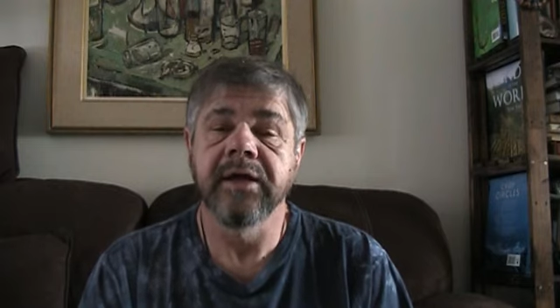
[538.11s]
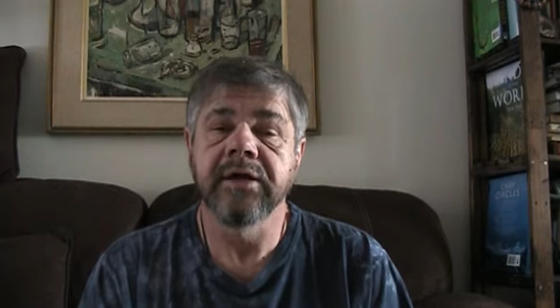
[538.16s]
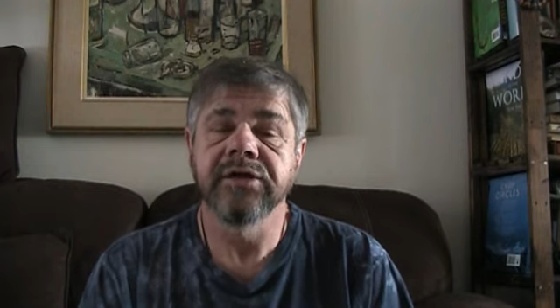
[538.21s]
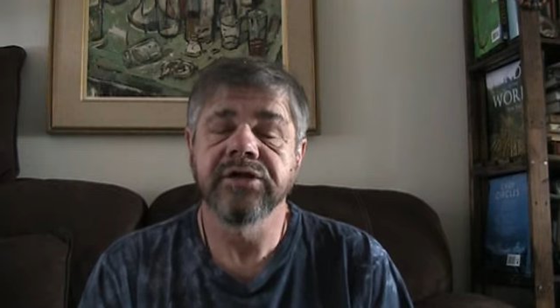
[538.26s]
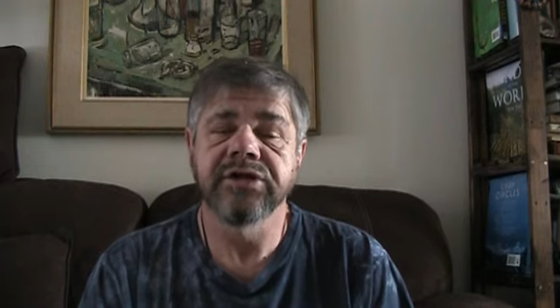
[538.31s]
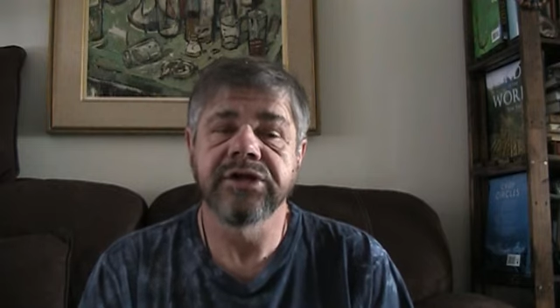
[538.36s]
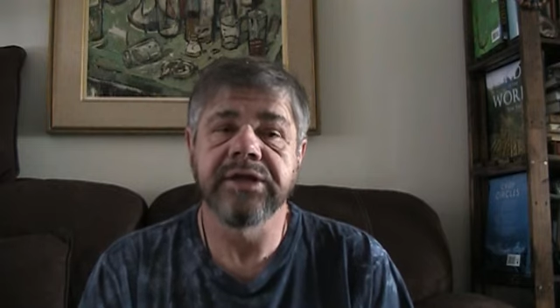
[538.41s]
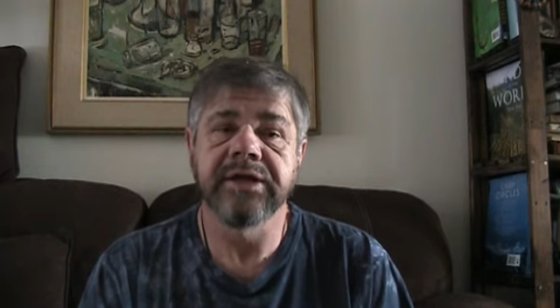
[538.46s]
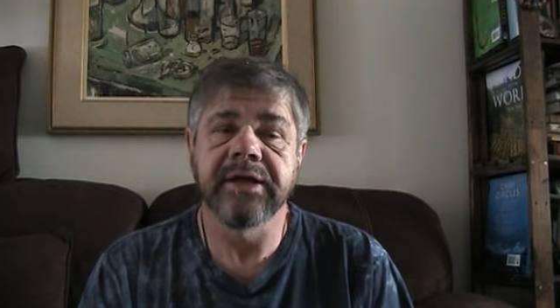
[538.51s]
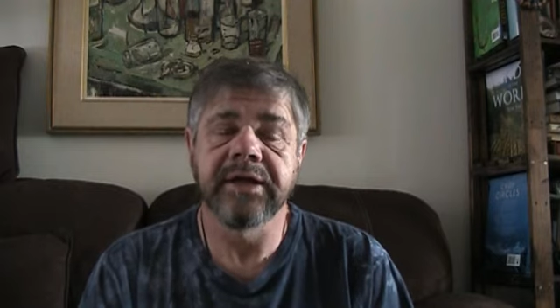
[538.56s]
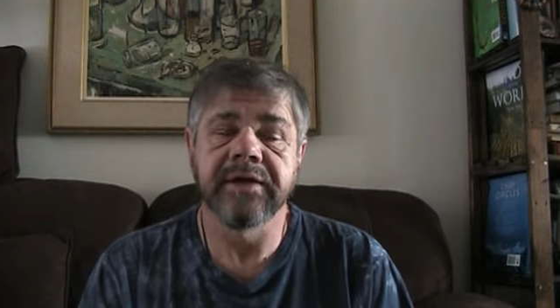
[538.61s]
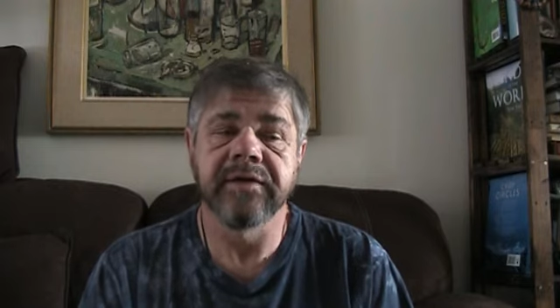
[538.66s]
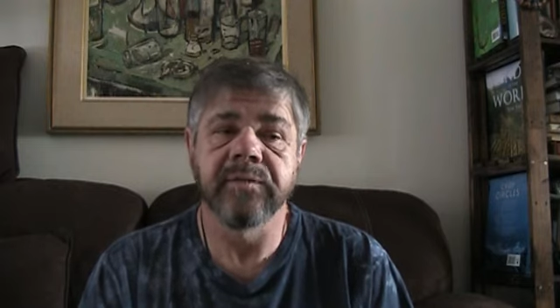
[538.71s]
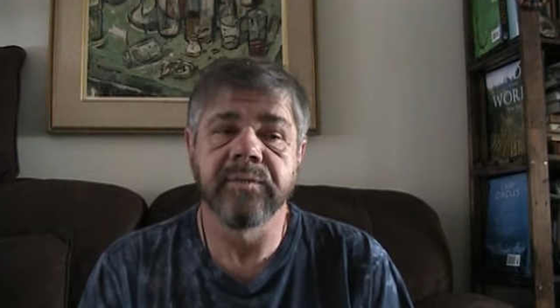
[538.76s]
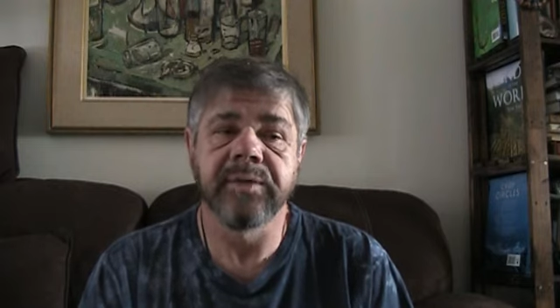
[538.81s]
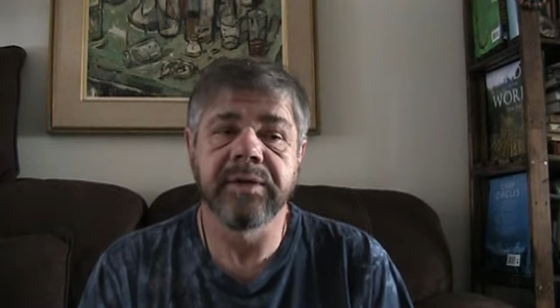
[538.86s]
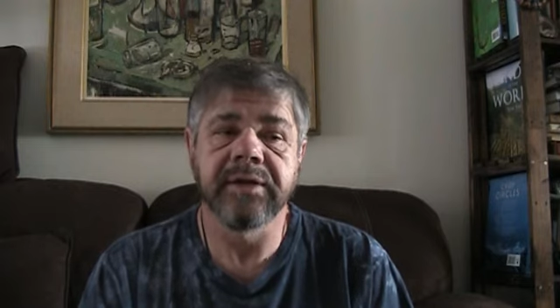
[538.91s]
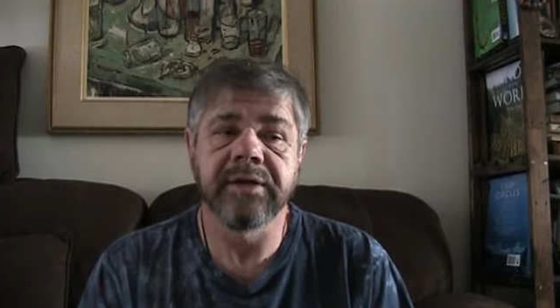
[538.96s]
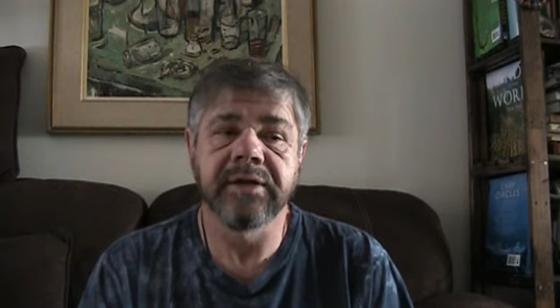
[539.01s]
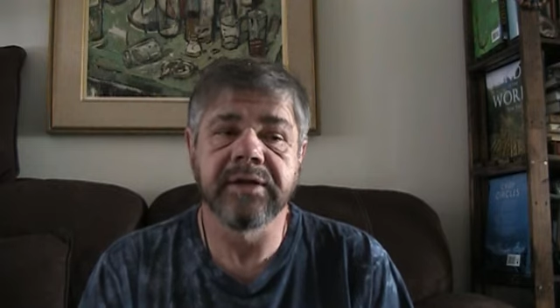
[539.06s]
She has
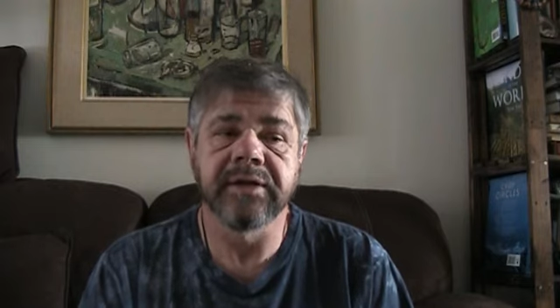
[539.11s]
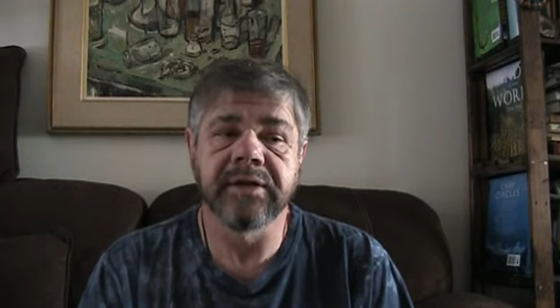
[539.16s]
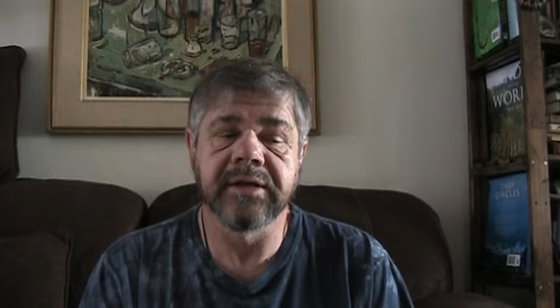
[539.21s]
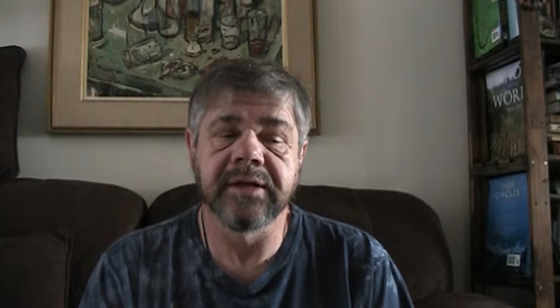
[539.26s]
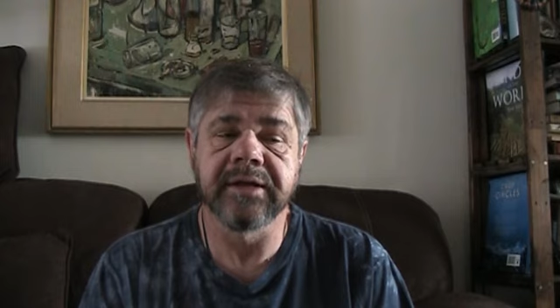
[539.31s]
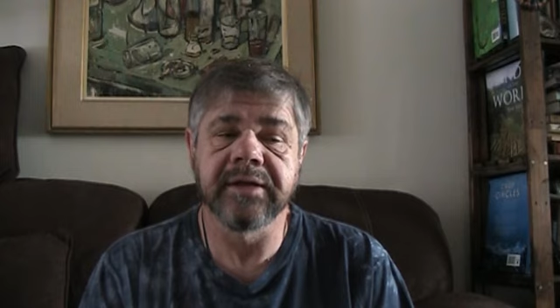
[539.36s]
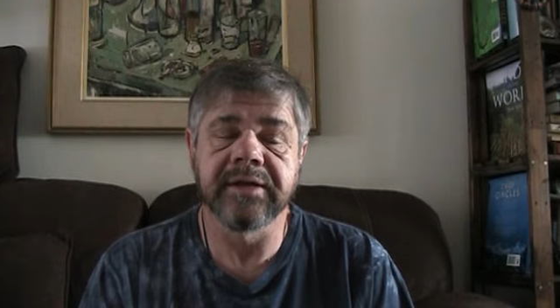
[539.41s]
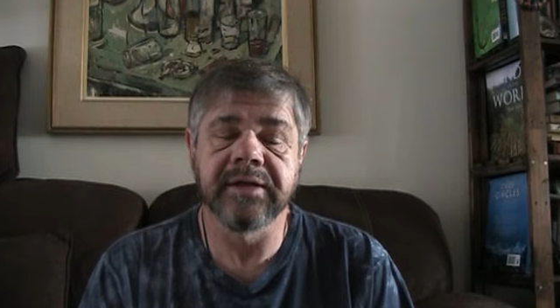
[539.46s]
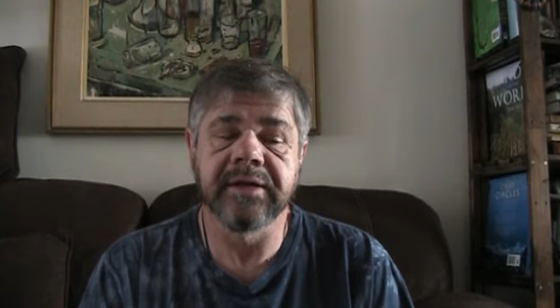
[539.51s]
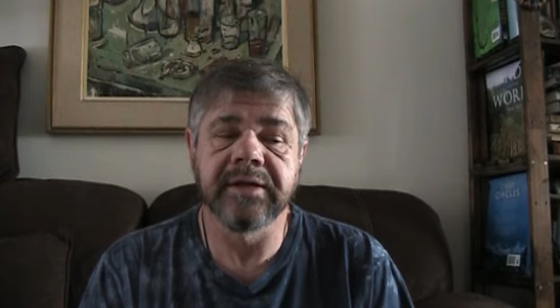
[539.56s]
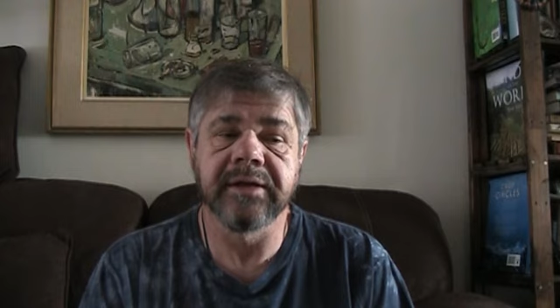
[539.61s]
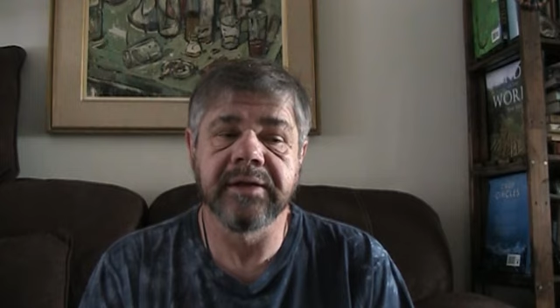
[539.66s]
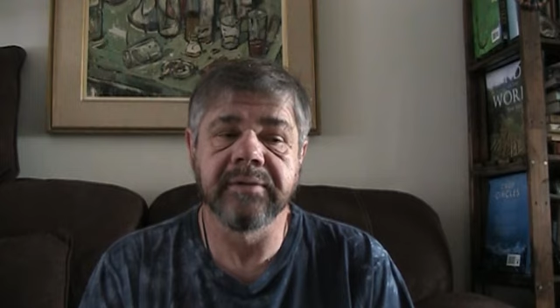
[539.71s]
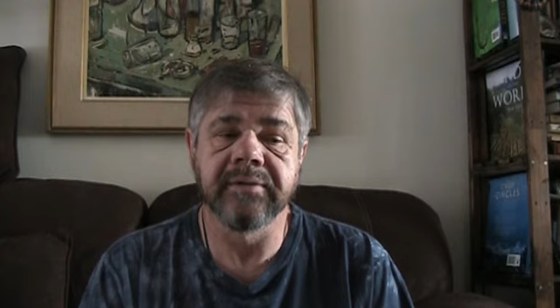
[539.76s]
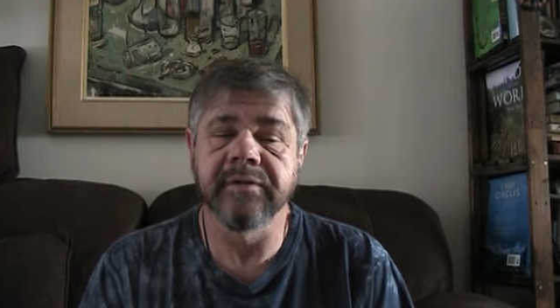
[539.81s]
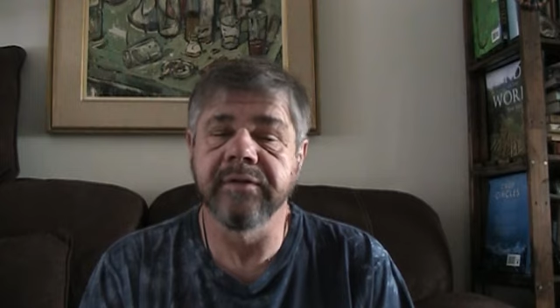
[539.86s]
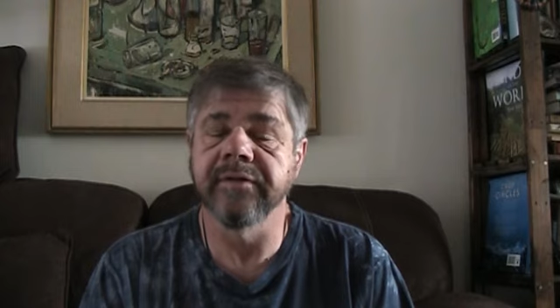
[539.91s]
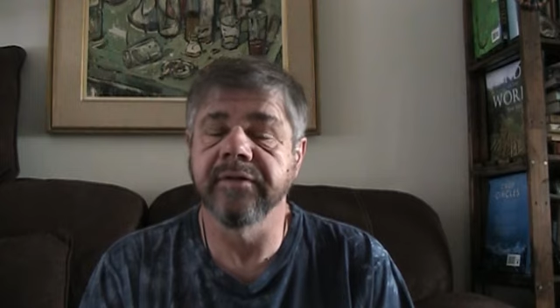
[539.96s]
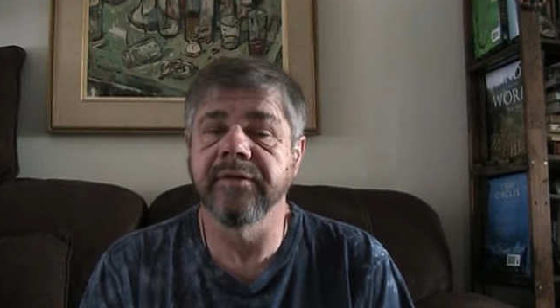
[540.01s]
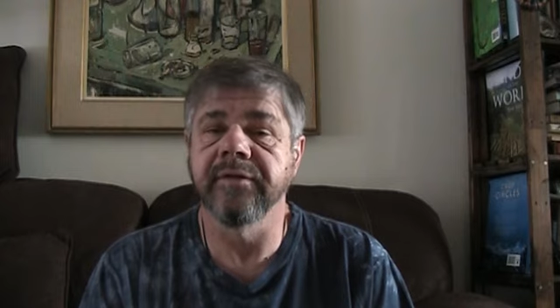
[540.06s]
been collecting
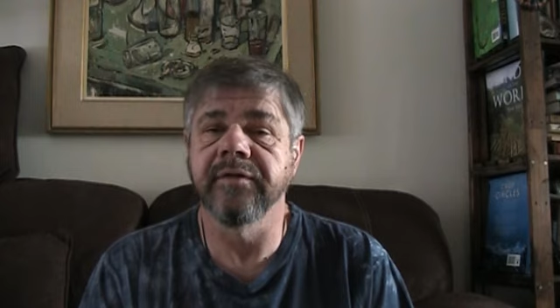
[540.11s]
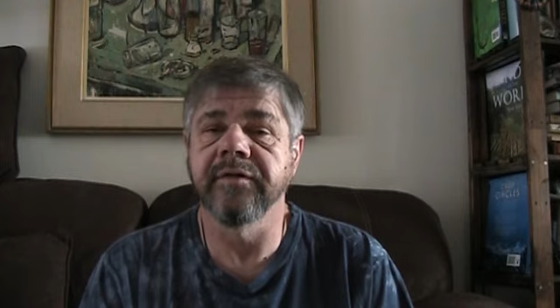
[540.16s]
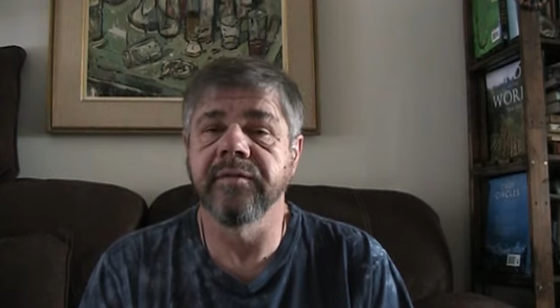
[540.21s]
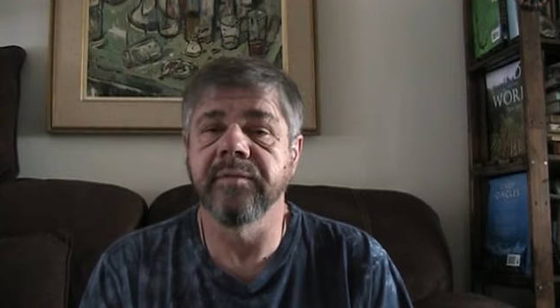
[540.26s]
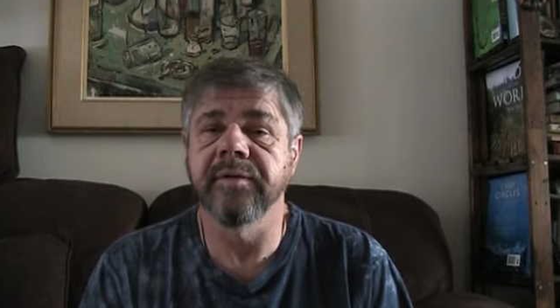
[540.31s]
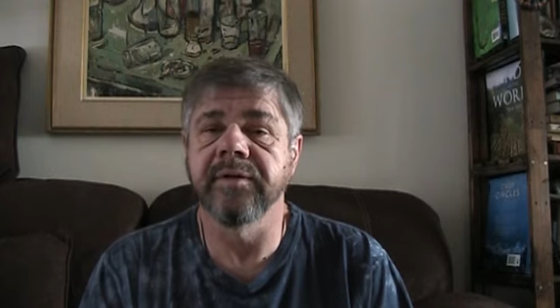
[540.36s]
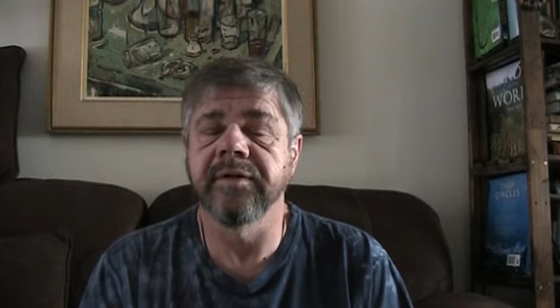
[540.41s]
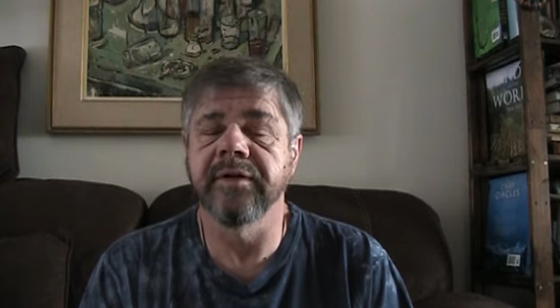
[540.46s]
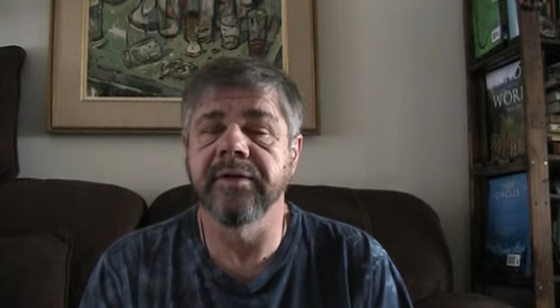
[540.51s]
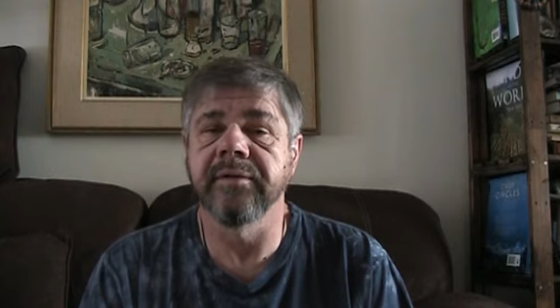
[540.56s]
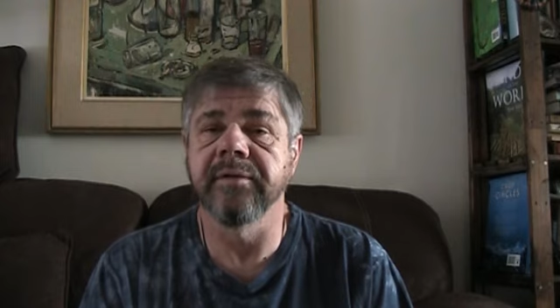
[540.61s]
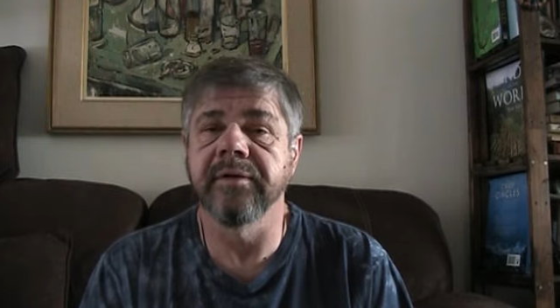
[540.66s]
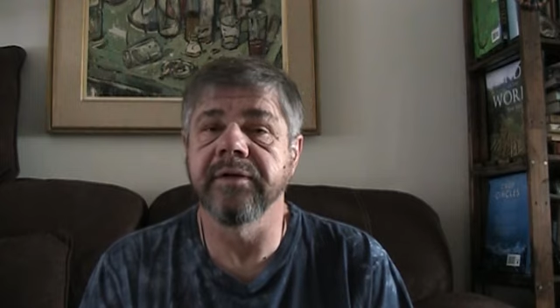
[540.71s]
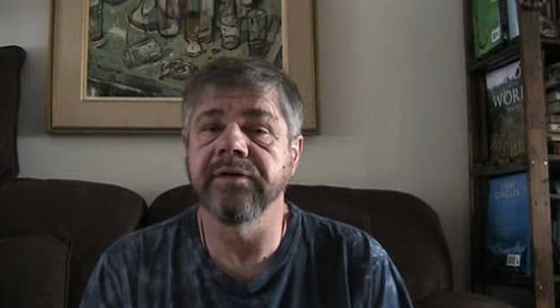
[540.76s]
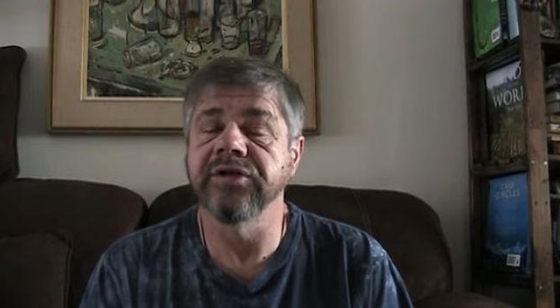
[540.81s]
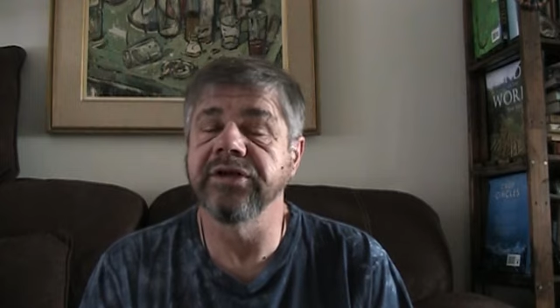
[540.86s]
research material.